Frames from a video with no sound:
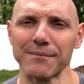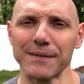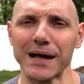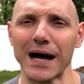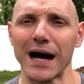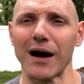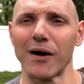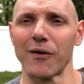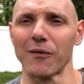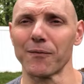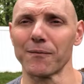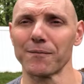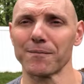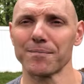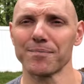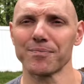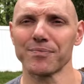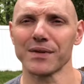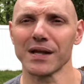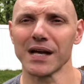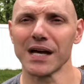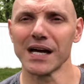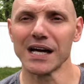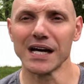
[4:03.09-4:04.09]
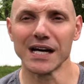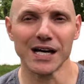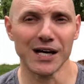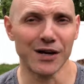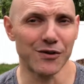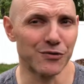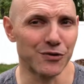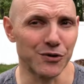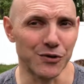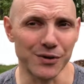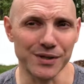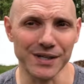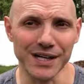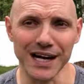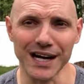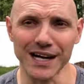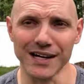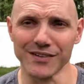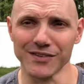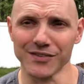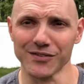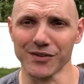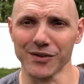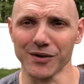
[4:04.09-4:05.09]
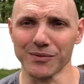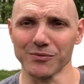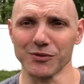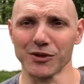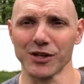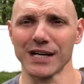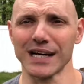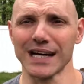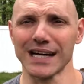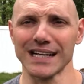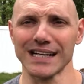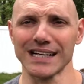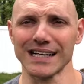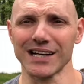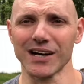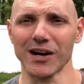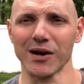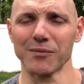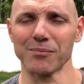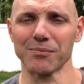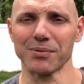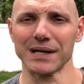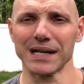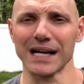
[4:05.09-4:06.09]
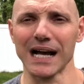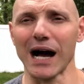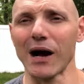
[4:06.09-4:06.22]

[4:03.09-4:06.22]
Now, if you're not some gigantic company,